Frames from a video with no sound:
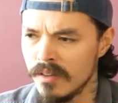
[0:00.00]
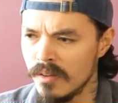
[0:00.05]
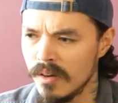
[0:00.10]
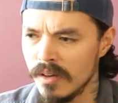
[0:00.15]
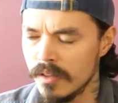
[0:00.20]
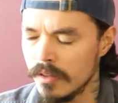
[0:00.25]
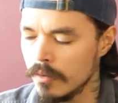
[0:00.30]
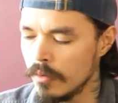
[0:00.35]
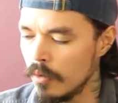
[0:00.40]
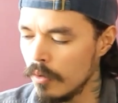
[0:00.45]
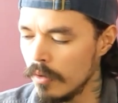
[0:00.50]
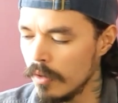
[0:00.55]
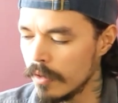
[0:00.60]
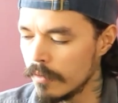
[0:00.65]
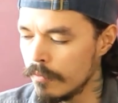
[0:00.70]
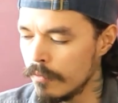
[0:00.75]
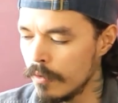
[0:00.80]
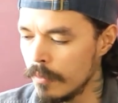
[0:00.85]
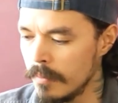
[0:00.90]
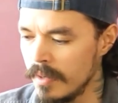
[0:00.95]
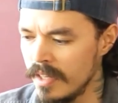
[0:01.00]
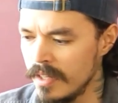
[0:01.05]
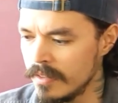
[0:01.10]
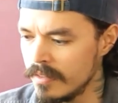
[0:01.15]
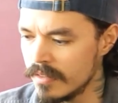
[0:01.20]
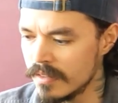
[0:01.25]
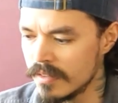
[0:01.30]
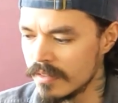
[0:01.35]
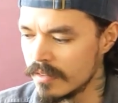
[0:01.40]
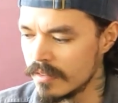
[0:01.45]
you know, I don't know, like for me
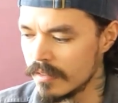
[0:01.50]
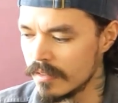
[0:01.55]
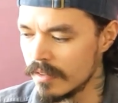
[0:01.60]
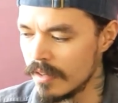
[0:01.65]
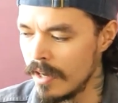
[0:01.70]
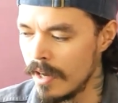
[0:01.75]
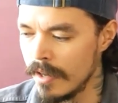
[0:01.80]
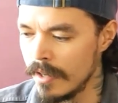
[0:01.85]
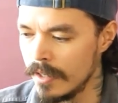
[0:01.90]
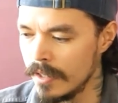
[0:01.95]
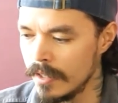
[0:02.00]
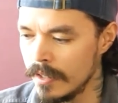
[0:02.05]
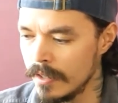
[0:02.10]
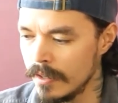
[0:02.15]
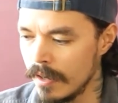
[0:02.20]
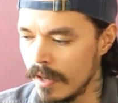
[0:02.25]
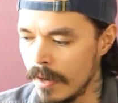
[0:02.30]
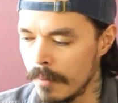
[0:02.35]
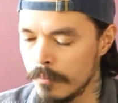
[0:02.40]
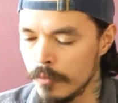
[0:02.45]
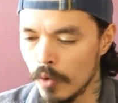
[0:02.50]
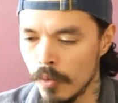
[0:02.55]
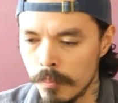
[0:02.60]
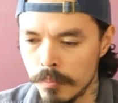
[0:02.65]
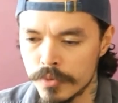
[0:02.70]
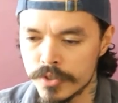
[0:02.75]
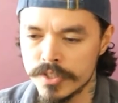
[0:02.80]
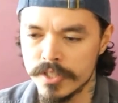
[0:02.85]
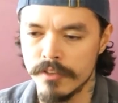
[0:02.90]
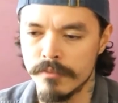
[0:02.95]
it's just, I
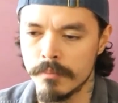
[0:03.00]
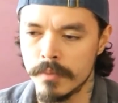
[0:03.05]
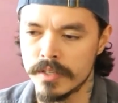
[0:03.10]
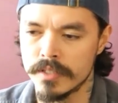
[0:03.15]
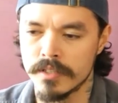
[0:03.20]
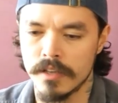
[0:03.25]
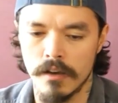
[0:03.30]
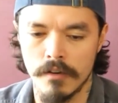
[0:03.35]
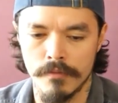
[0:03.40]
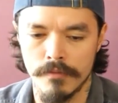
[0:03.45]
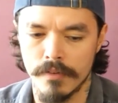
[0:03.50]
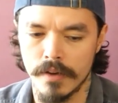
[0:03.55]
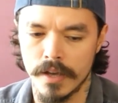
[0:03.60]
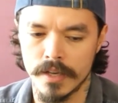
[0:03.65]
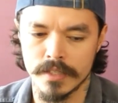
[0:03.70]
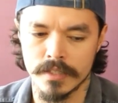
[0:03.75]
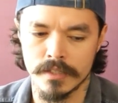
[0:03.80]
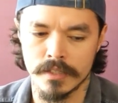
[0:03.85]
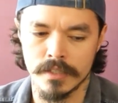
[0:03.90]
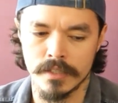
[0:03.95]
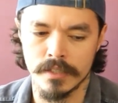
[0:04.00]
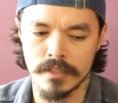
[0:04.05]
don't perceive myself as